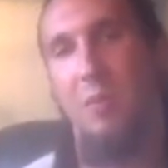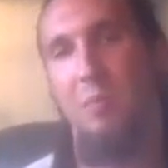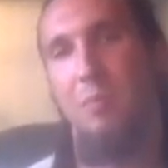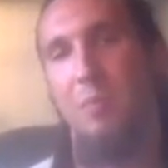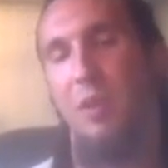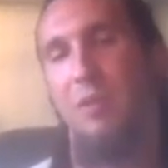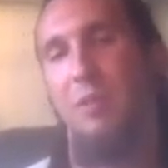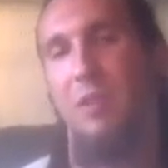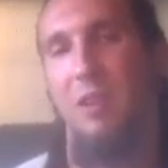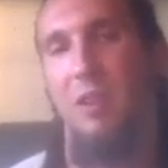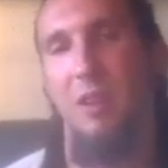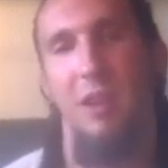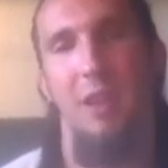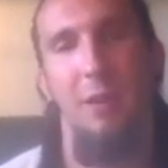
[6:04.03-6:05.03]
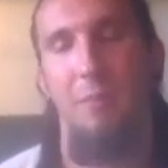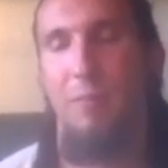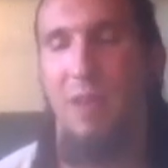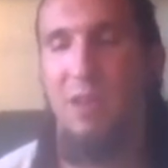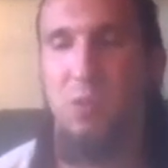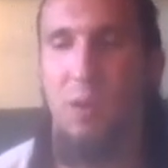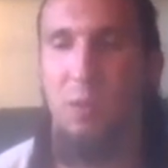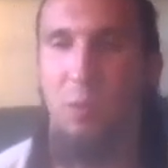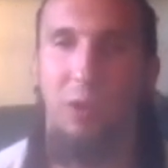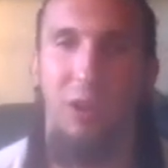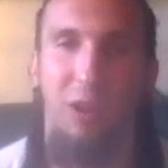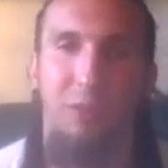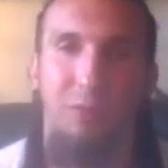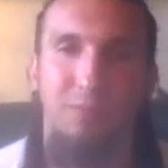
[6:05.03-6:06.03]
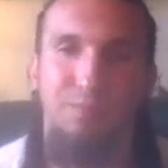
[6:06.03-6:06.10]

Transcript: but mm uh, yeah, that's what I'm working on.